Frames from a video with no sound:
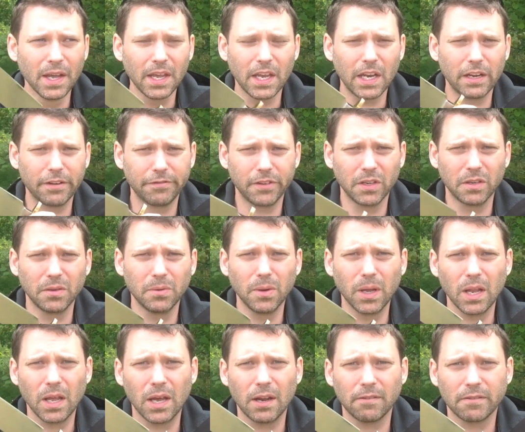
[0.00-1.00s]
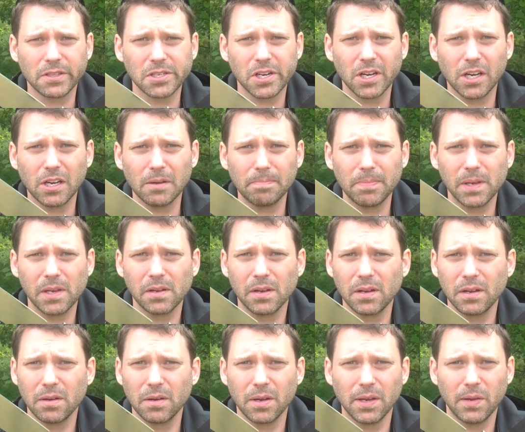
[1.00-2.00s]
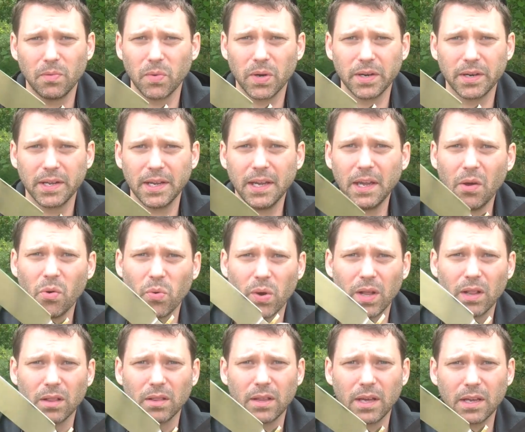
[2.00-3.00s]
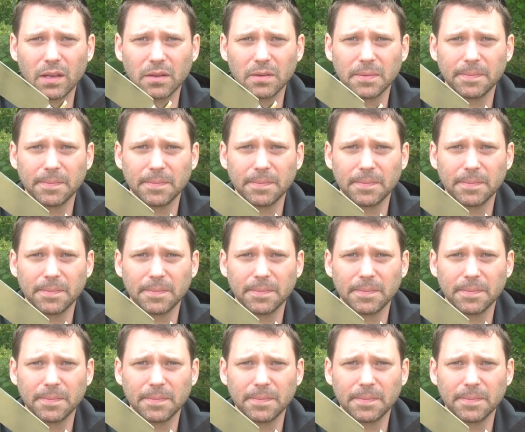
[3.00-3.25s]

And if you do a lot of chopping in one day, well, that